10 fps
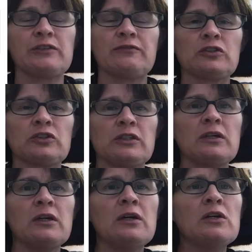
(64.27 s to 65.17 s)
to your function.
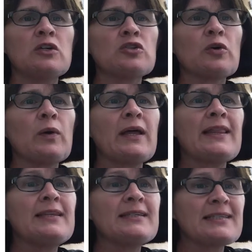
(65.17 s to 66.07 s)
So
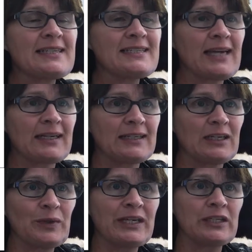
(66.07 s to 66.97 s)
this is a
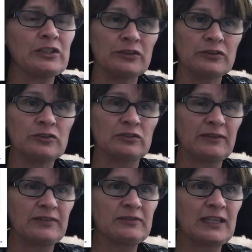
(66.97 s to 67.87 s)
technique we can use.
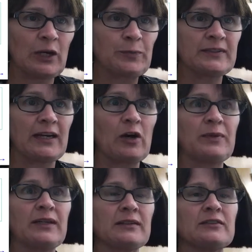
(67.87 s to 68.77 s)
Derivatives help us out
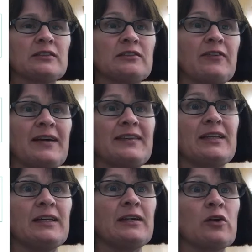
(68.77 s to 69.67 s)
because to find
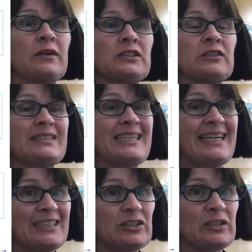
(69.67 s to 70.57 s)
the equation of a
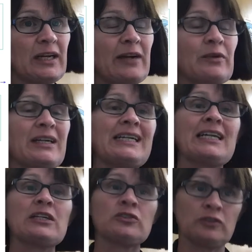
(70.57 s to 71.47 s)
tangent line, we're going to
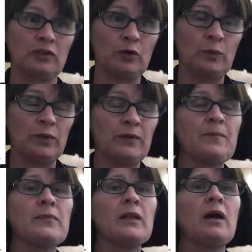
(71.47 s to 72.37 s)
need a slope.
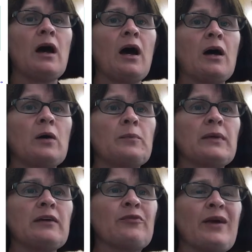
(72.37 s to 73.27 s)

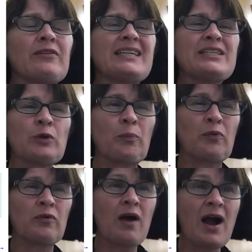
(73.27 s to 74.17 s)
If we ever need to
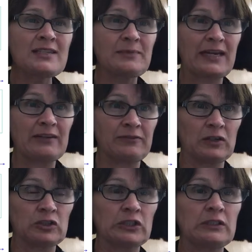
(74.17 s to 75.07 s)
approximate a
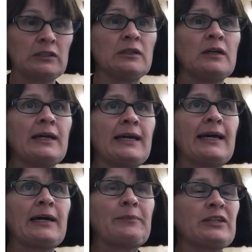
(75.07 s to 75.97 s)
function,
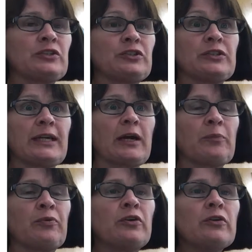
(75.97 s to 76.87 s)
imagine you're using a
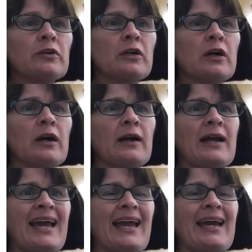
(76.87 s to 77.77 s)
computer
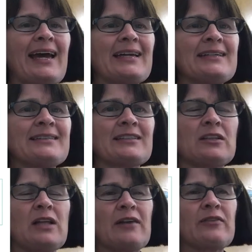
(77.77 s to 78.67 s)
and it takes
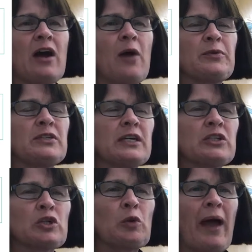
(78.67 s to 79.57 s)
a lot of
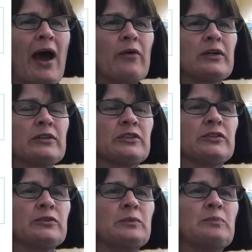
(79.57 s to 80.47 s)
computational power
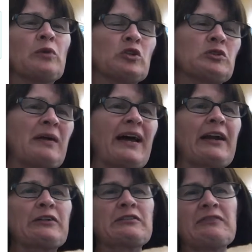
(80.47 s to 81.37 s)
to multiply
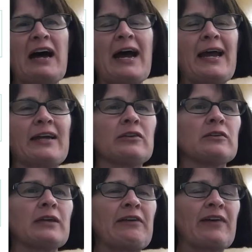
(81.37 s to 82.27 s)
or divide
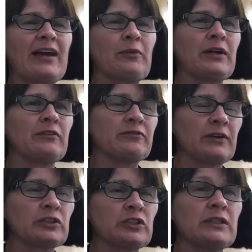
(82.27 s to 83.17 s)
or evaluate your
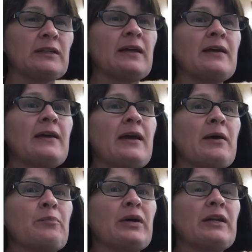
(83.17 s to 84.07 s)
function.
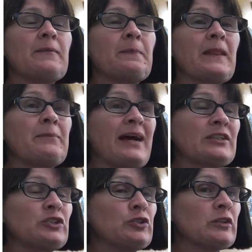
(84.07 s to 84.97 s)
But
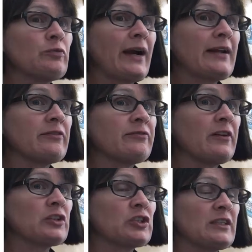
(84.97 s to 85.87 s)
imagine you could write a
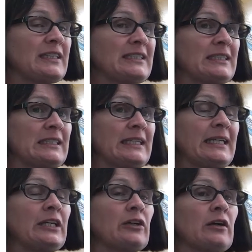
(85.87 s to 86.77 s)
function that's
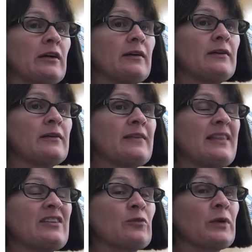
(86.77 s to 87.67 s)
linear,
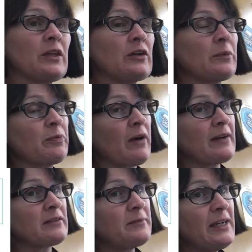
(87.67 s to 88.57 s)
that's a really good
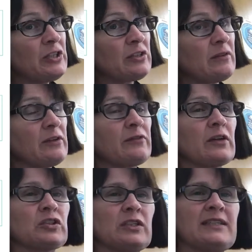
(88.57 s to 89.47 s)
approximation of your
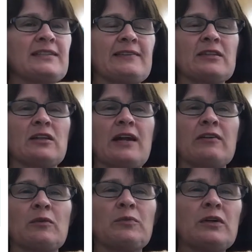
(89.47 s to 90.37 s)
function. It saves a lot
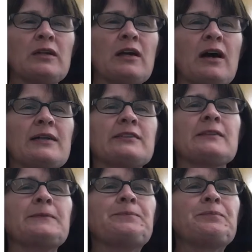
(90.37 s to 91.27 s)
of computing costs,